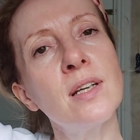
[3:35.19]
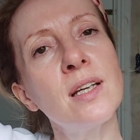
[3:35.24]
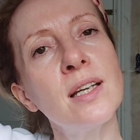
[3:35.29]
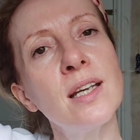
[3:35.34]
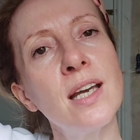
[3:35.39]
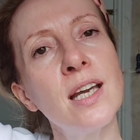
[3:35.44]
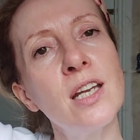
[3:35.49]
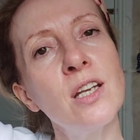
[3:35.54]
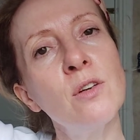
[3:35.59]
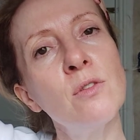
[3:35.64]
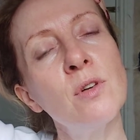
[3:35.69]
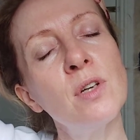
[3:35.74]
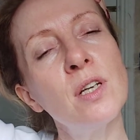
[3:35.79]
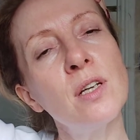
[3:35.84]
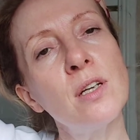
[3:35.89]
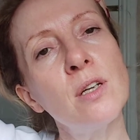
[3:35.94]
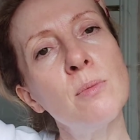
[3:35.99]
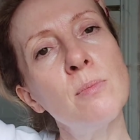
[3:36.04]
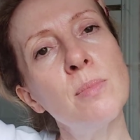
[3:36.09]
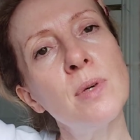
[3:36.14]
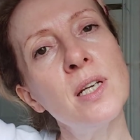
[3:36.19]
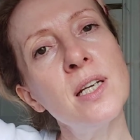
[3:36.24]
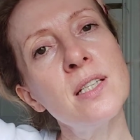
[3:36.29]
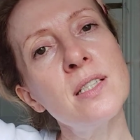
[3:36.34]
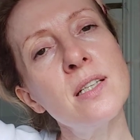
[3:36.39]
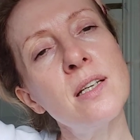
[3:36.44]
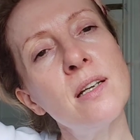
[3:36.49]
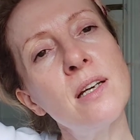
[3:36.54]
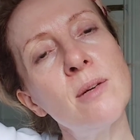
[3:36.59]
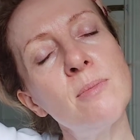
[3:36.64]
Again, you're in a
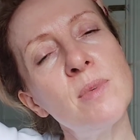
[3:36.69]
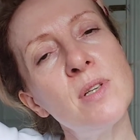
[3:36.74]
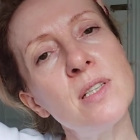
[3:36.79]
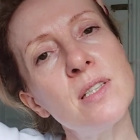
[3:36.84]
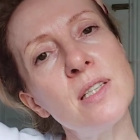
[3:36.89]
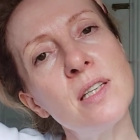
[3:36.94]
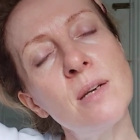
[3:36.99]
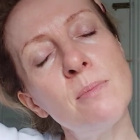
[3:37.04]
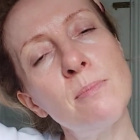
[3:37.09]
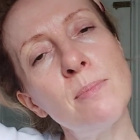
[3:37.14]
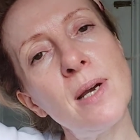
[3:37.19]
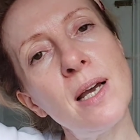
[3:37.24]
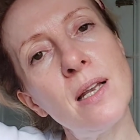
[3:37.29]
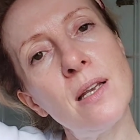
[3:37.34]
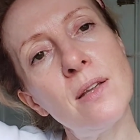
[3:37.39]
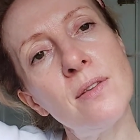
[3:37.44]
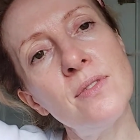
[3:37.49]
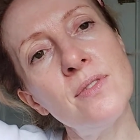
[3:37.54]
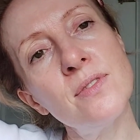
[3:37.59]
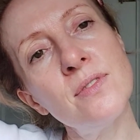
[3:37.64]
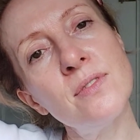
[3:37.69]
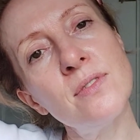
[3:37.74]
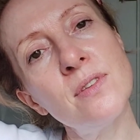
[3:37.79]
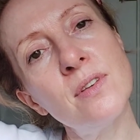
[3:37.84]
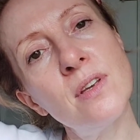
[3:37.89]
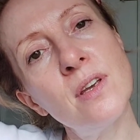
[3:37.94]
complete alignment and in balance.